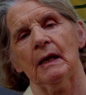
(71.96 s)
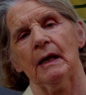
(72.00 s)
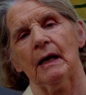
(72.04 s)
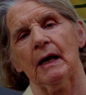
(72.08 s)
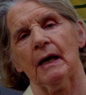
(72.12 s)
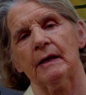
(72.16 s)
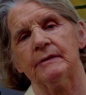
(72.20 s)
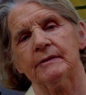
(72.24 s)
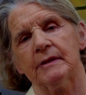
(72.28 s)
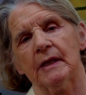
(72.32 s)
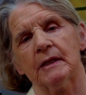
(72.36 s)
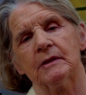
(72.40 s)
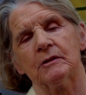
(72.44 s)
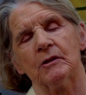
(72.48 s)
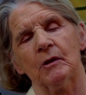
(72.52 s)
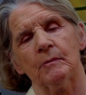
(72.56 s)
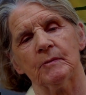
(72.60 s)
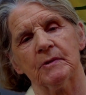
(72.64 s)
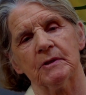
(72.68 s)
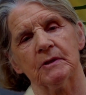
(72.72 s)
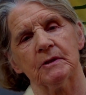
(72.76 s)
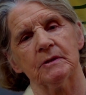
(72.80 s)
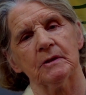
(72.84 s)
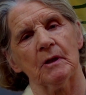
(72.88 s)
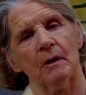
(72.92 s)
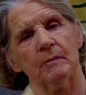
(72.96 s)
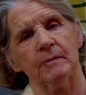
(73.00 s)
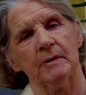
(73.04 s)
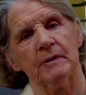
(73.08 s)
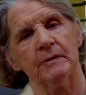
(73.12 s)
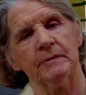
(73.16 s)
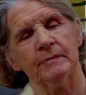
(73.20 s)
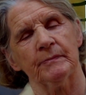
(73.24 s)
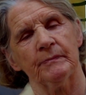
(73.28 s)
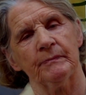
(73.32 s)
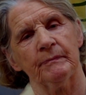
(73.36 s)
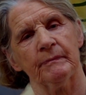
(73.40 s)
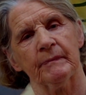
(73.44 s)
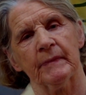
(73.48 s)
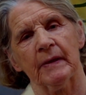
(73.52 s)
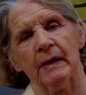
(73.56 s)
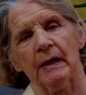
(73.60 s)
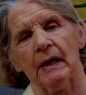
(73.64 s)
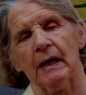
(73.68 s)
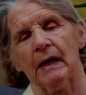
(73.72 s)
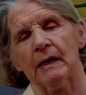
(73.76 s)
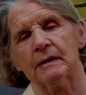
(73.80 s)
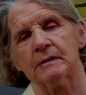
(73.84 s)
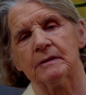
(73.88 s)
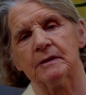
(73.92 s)
and then coming to Dublin
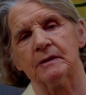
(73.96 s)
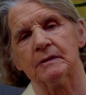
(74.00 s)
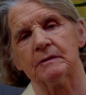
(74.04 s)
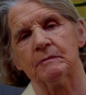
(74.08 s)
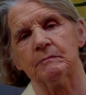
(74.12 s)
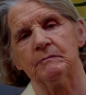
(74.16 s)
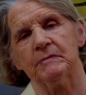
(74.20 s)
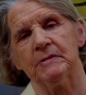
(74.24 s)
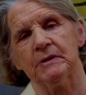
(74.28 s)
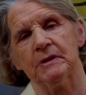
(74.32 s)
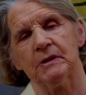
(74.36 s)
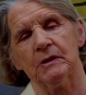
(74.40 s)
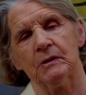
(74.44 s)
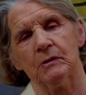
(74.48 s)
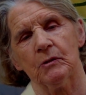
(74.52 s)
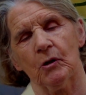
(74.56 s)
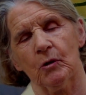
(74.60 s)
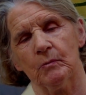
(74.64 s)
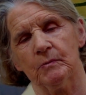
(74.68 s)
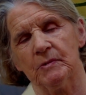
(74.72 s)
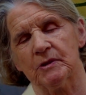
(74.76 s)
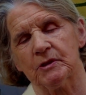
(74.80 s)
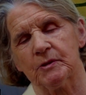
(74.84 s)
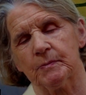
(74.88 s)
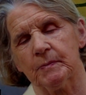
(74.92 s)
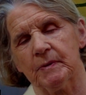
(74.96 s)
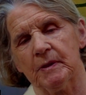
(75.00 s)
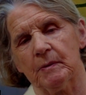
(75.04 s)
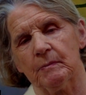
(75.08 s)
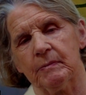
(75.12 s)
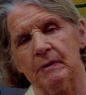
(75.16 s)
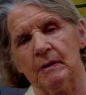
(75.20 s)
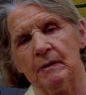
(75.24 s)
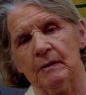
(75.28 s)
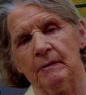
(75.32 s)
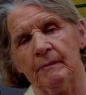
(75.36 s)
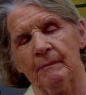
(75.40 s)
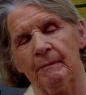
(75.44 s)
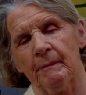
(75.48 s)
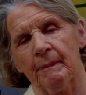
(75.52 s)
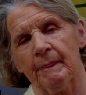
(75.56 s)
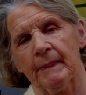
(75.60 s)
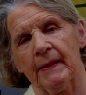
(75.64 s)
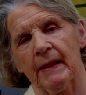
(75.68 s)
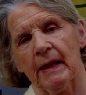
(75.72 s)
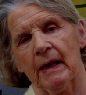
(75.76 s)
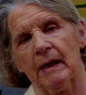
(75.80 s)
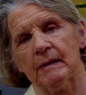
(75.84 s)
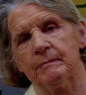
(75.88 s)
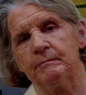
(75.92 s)
and meeting homeless people,
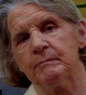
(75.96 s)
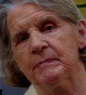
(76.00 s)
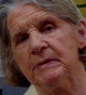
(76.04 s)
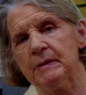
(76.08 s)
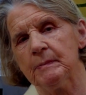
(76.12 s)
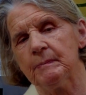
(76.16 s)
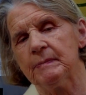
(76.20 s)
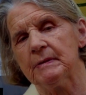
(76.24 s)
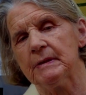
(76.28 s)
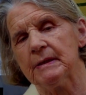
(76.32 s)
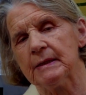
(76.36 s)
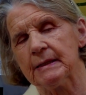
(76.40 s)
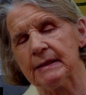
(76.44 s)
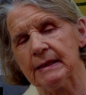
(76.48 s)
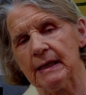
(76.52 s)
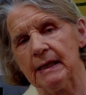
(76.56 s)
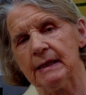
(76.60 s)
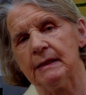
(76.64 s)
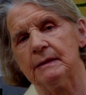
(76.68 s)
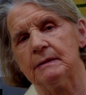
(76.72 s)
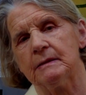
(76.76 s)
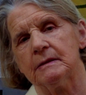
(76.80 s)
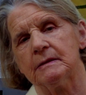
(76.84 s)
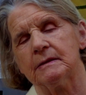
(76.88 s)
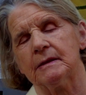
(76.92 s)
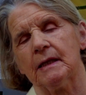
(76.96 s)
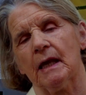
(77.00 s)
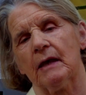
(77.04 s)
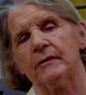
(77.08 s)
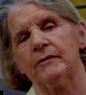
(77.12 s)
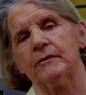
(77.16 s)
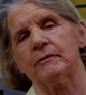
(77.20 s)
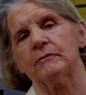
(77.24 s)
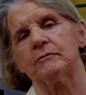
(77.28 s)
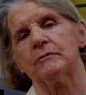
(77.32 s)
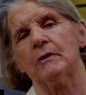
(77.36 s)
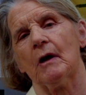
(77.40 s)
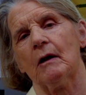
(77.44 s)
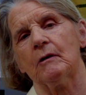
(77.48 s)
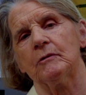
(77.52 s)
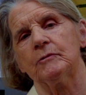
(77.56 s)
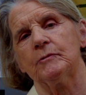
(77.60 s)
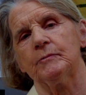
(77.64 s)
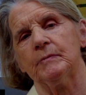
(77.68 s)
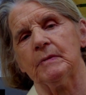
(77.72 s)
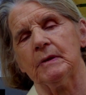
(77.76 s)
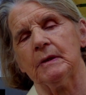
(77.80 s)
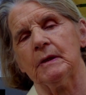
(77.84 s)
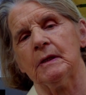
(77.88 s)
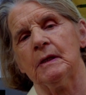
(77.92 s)
and people again gather
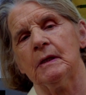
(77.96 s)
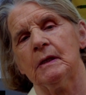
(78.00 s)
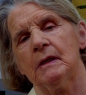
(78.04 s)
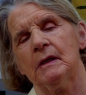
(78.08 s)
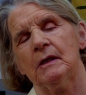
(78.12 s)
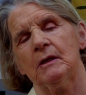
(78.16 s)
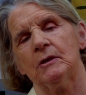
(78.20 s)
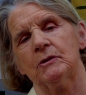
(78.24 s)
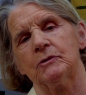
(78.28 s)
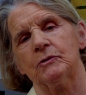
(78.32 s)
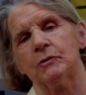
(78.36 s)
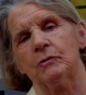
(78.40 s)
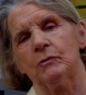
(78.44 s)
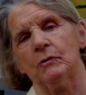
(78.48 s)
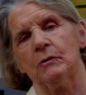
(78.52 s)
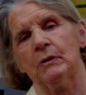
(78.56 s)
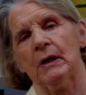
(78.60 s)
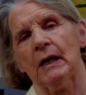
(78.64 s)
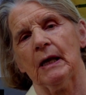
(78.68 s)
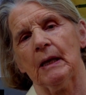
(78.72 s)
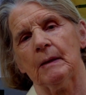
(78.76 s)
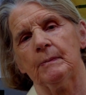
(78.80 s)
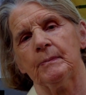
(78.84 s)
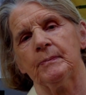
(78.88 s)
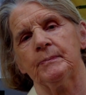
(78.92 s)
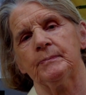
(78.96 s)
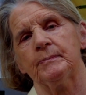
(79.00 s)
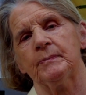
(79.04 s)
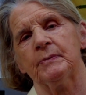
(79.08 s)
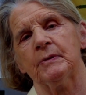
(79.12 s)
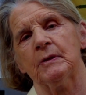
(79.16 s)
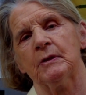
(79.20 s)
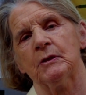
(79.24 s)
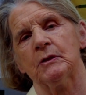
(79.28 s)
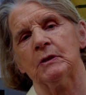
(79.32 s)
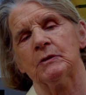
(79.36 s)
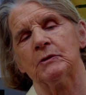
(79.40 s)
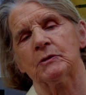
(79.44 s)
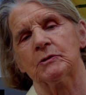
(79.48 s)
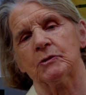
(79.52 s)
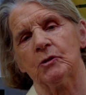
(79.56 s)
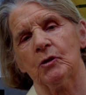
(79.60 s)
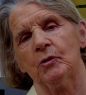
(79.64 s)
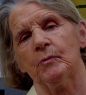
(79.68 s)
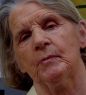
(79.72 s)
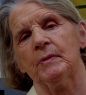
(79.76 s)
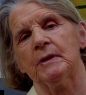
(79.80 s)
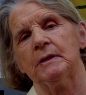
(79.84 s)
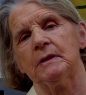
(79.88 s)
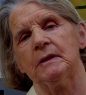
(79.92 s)
around me to help
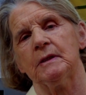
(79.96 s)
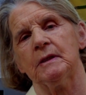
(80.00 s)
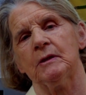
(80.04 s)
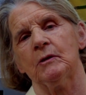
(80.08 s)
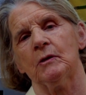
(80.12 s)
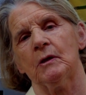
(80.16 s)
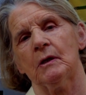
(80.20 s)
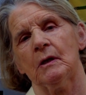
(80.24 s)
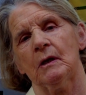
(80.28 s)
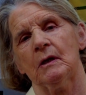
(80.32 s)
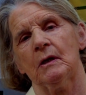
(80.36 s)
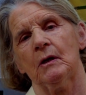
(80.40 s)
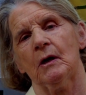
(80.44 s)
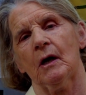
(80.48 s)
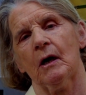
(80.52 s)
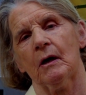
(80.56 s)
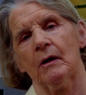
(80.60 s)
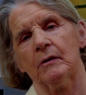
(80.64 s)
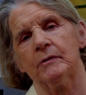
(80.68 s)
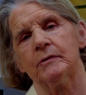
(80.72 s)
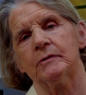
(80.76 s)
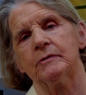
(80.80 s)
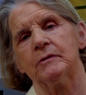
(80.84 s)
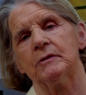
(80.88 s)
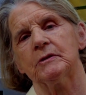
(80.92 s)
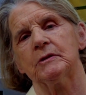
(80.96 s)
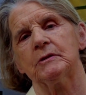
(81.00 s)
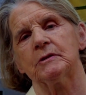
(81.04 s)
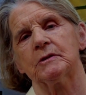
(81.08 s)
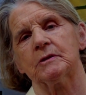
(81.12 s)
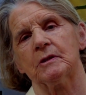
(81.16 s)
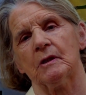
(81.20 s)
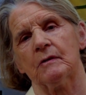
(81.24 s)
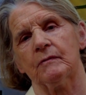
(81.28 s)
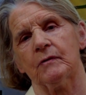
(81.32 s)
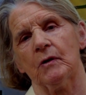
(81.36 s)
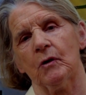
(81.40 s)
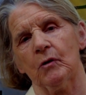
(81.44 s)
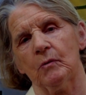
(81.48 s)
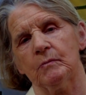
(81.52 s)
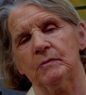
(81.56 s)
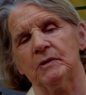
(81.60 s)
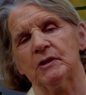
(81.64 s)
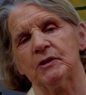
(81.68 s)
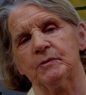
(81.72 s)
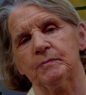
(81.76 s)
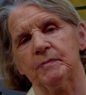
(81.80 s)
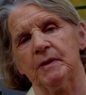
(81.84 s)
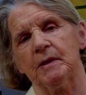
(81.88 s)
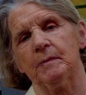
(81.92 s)
so many hundreds of
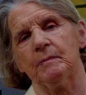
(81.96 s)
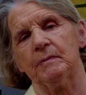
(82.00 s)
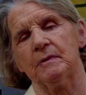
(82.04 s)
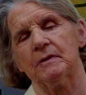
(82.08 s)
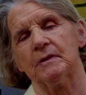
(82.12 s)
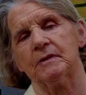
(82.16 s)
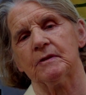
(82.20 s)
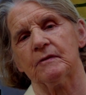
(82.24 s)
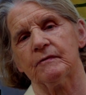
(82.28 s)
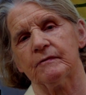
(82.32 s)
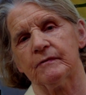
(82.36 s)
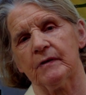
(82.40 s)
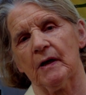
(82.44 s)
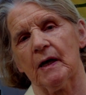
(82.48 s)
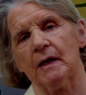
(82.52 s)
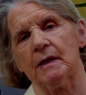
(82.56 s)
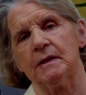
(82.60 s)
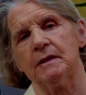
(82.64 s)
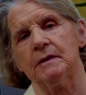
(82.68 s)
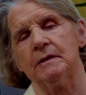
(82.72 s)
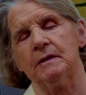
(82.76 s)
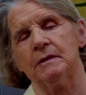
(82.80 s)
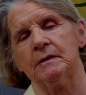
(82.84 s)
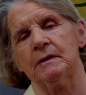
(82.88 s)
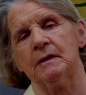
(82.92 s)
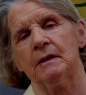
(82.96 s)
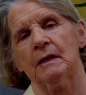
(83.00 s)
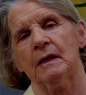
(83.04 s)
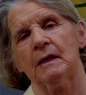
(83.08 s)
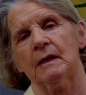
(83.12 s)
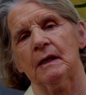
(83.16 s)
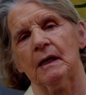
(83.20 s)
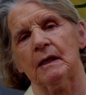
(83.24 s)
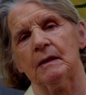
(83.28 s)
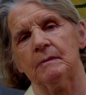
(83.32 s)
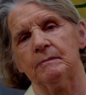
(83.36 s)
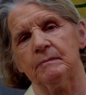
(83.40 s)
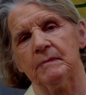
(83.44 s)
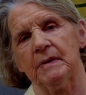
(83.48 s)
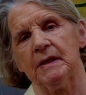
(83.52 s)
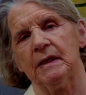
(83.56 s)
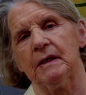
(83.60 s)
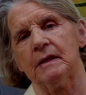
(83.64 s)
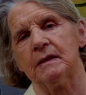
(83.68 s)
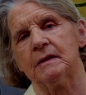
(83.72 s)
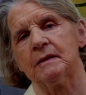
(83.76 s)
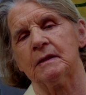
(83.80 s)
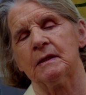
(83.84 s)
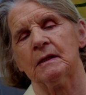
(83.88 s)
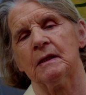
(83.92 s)
homeless people to find and
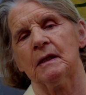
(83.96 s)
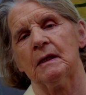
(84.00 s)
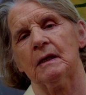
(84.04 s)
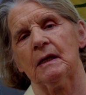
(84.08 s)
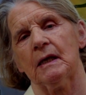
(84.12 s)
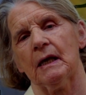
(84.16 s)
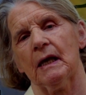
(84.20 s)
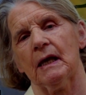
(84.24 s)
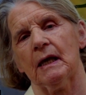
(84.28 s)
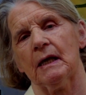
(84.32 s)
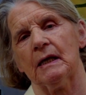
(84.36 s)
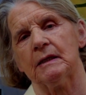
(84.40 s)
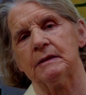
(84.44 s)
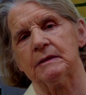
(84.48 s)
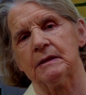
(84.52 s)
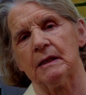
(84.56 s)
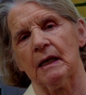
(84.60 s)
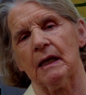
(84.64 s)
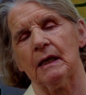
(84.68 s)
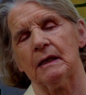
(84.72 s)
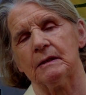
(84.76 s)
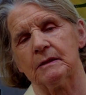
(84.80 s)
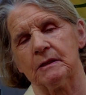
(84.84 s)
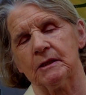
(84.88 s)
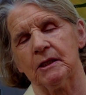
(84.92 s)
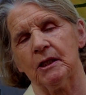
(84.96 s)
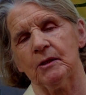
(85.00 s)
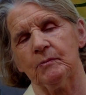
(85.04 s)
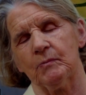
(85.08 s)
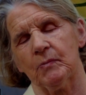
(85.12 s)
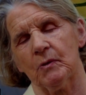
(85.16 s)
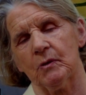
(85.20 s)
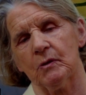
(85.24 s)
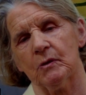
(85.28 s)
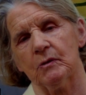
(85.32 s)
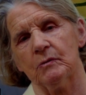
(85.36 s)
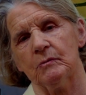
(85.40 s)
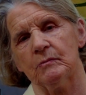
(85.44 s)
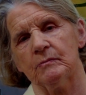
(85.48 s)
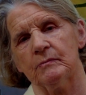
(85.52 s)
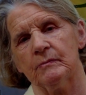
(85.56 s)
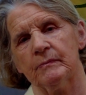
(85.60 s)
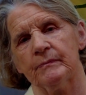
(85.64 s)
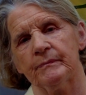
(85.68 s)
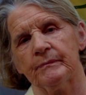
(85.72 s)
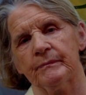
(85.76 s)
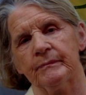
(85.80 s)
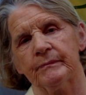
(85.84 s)
make and keep a home.